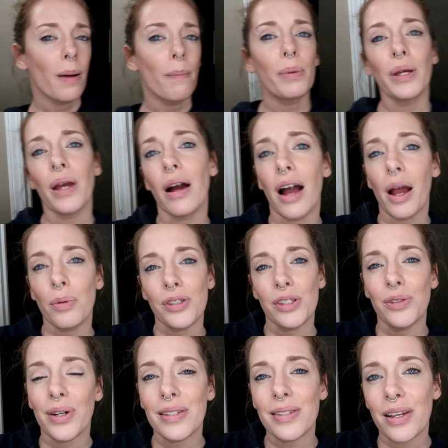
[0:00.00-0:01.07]
But yeah, I will see
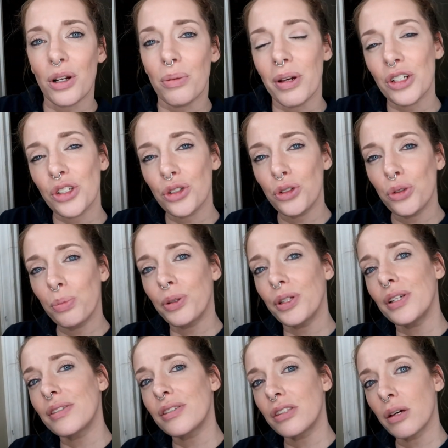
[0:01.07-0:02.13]
you guys later. Make sure to
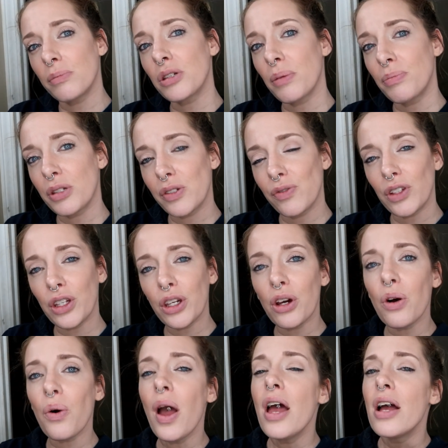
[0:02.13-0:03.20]
please thumbs up this
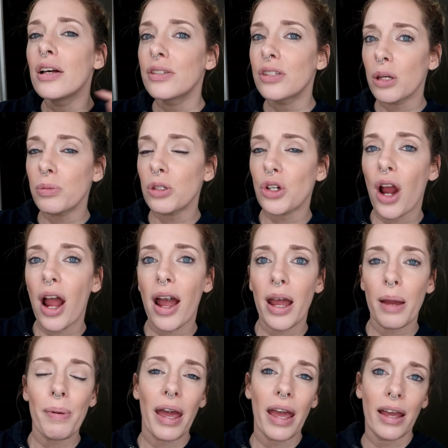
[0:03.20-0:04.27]
video,
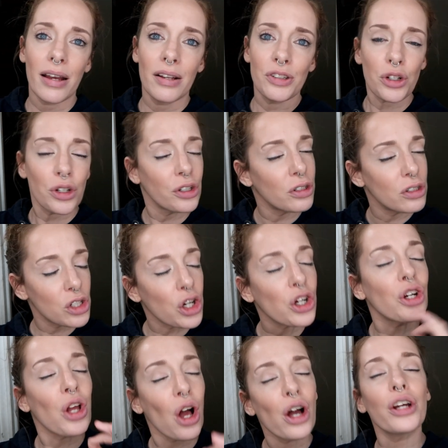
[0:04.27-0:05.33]
subscribe, and
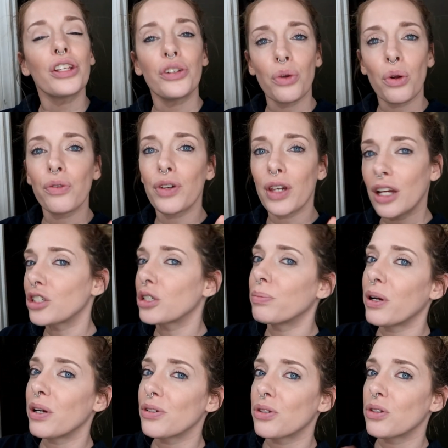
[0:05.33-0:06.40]
turn on your notification
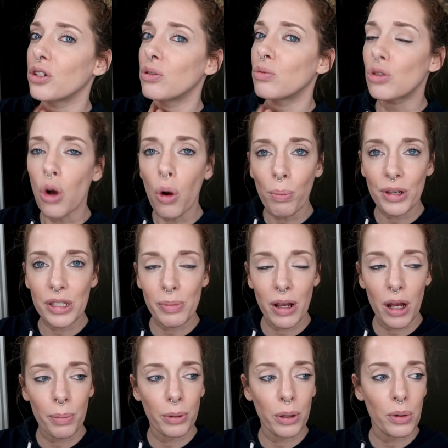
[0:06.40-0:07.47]
bell so that you don't miss my
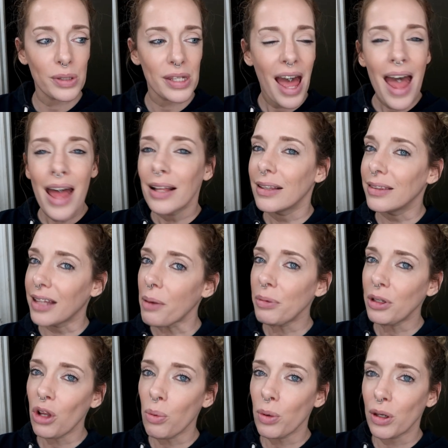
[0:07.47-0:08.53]
uploads. Let
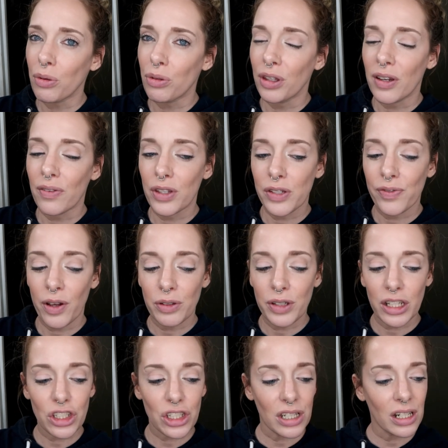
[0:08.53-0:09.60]
me know what you think of this
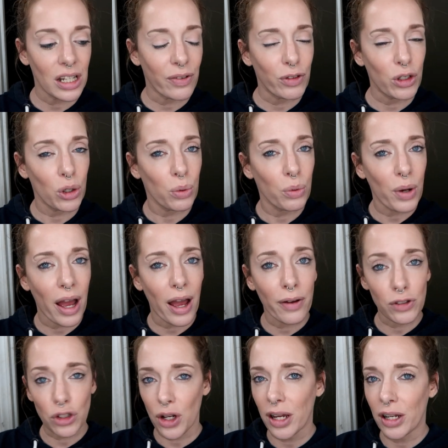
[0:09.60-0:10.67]
foundation, if you
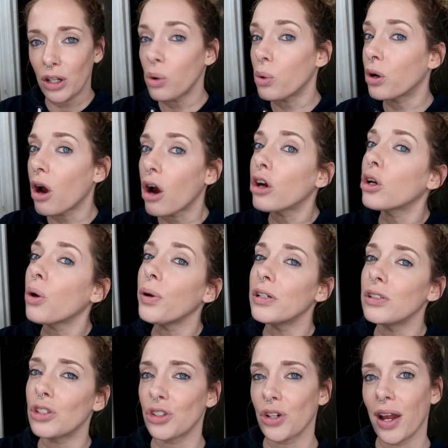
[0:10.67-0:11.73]
have tried it or are
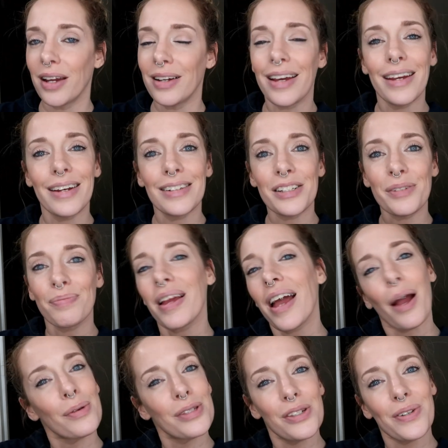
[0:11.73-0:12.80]
going to try it, and
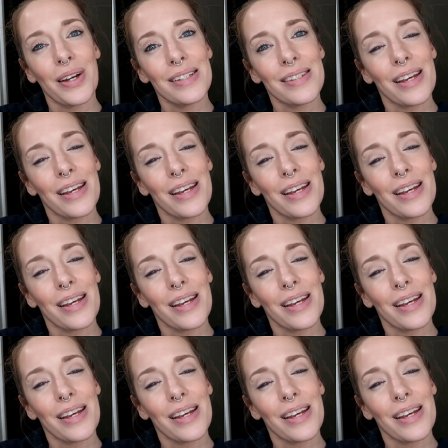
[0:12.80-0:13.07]
I will see you guys